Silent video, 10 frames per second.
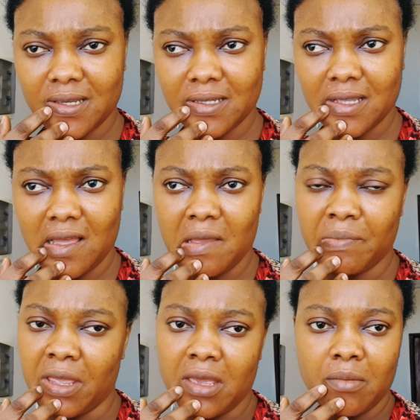Yes,
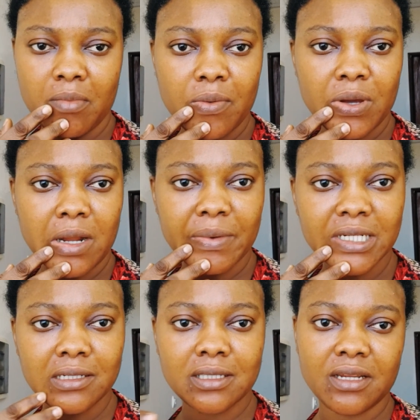maybe when I'm
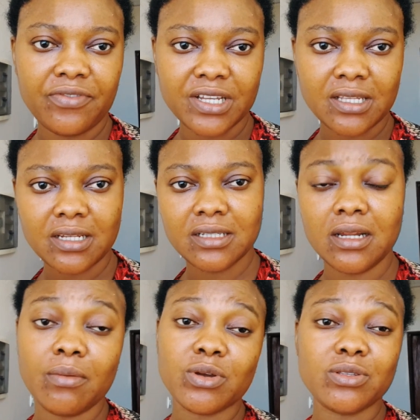editing, if I said it,
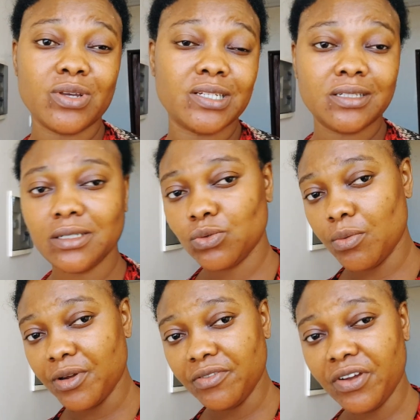then I'm going to edit this one,
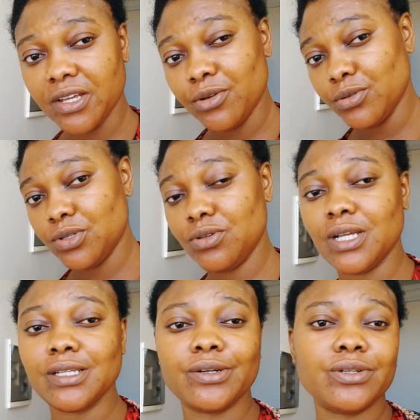but if I don't, you
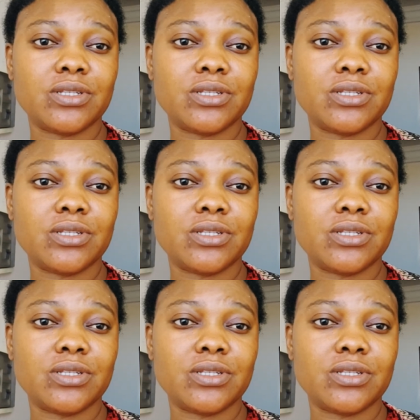guys are going to